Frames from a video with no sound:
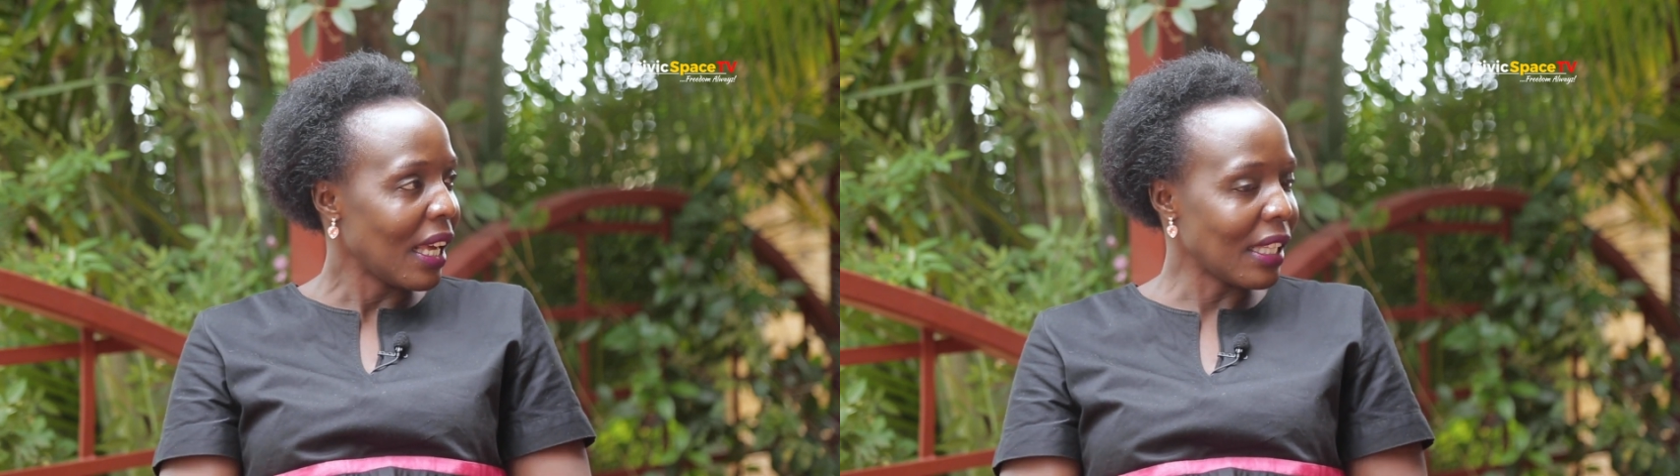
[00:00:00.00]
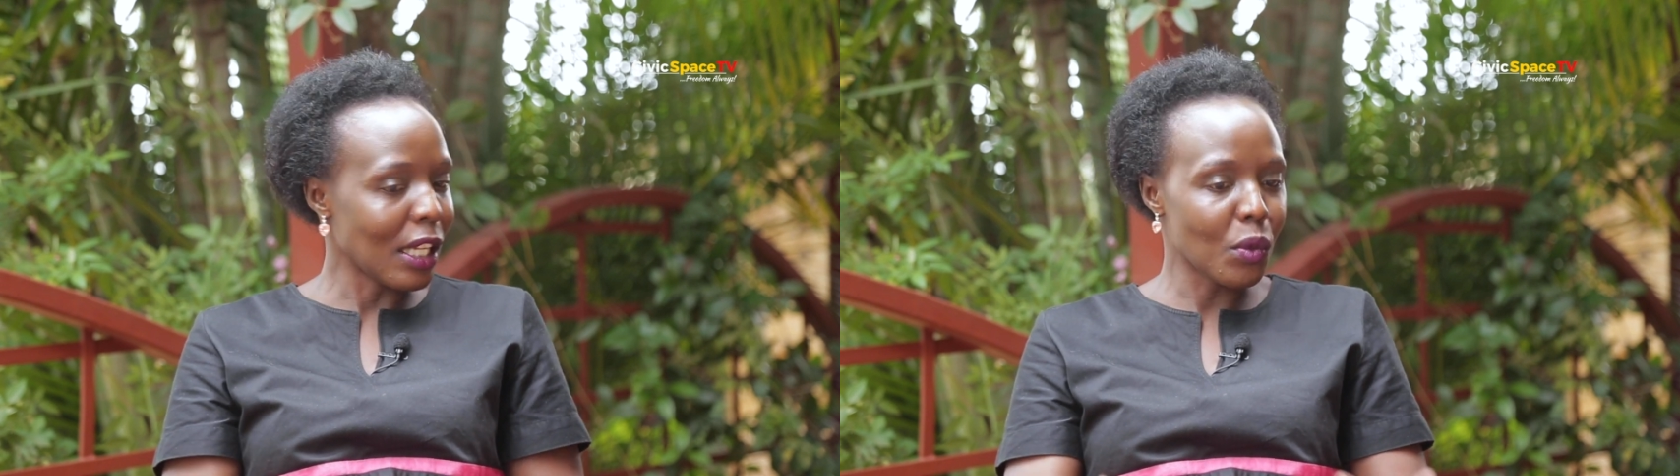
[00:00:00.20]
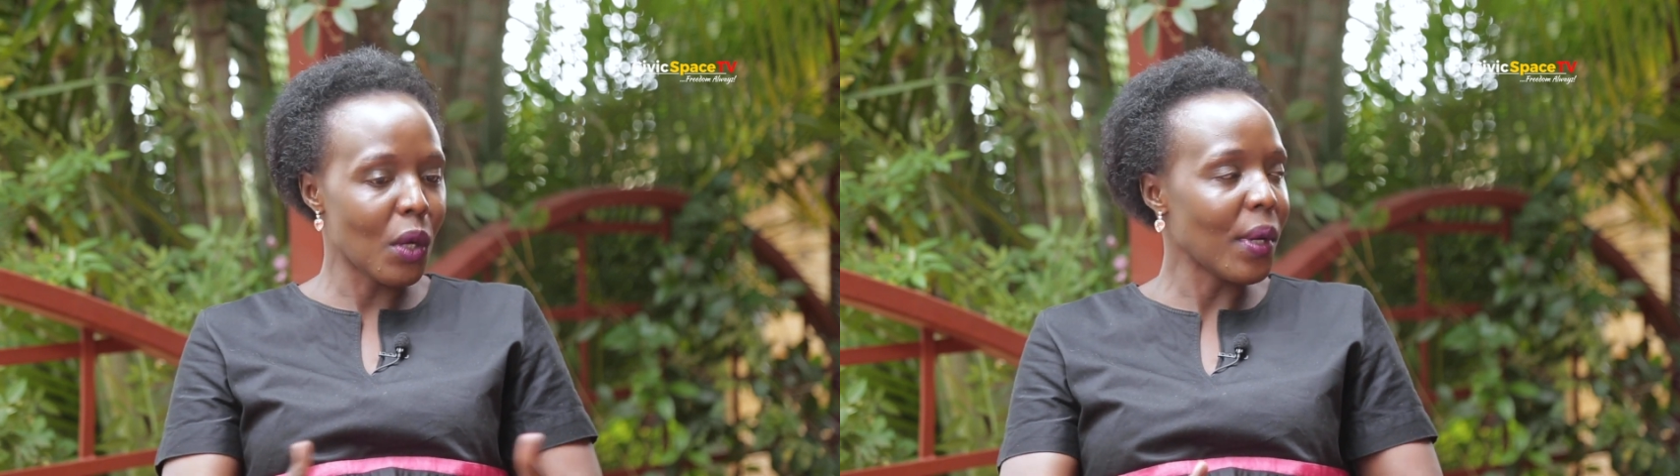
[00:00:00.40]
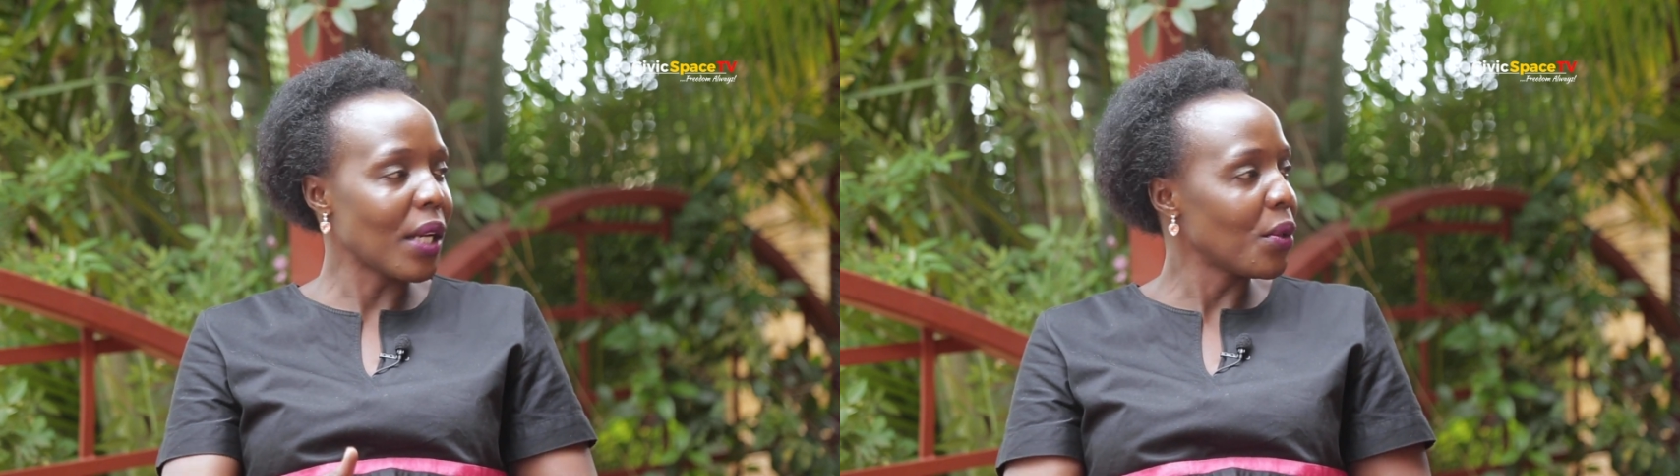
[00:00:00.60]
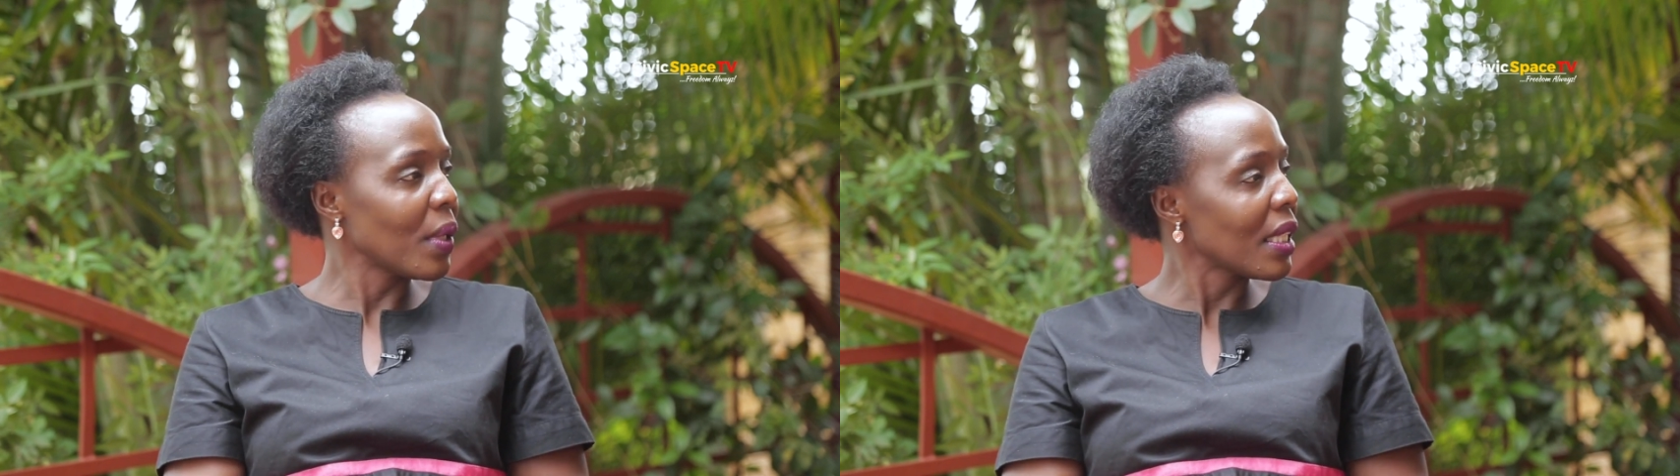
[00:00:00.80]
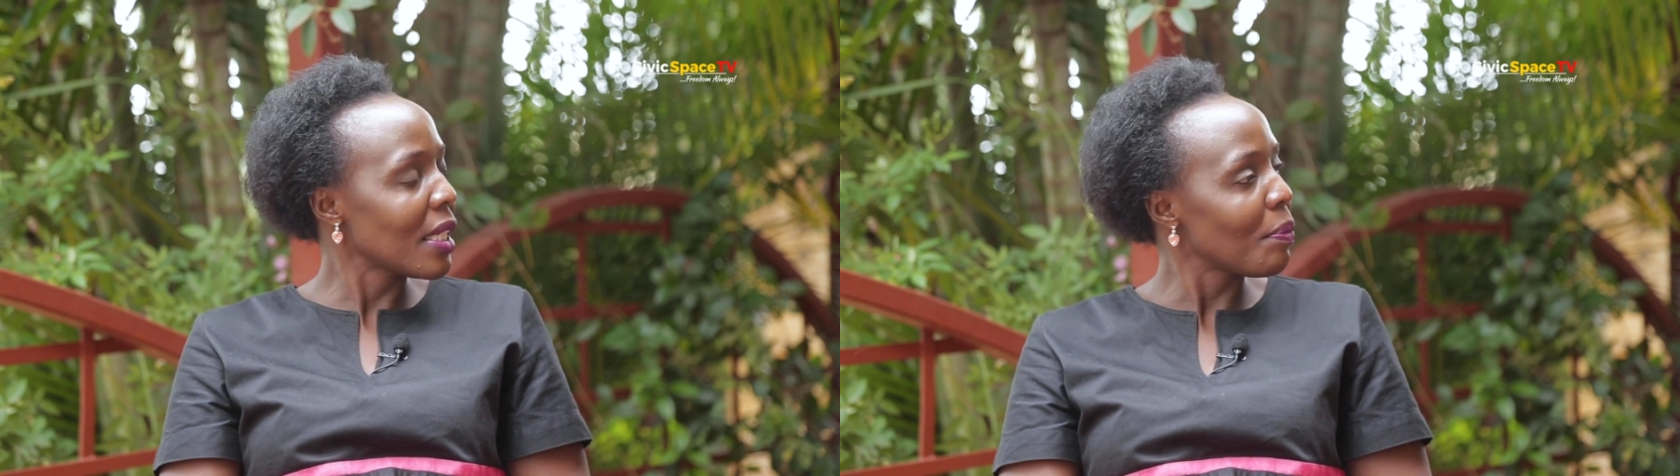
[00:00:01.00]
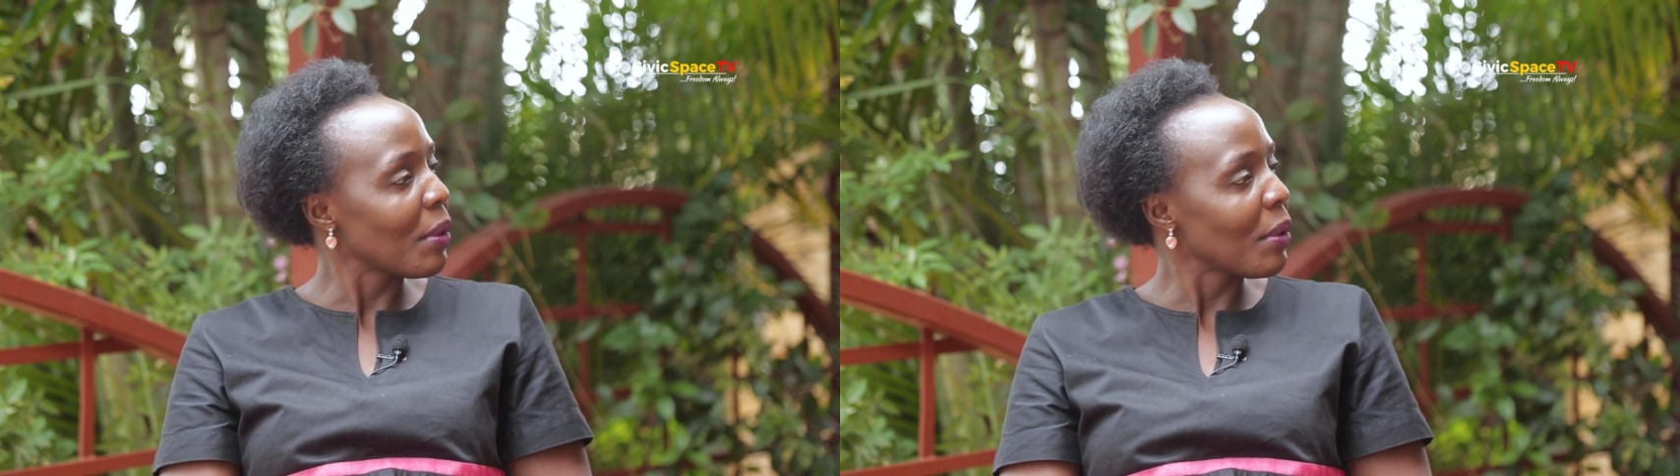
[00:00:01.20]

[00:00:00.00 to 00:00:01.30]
And that's why we are doing this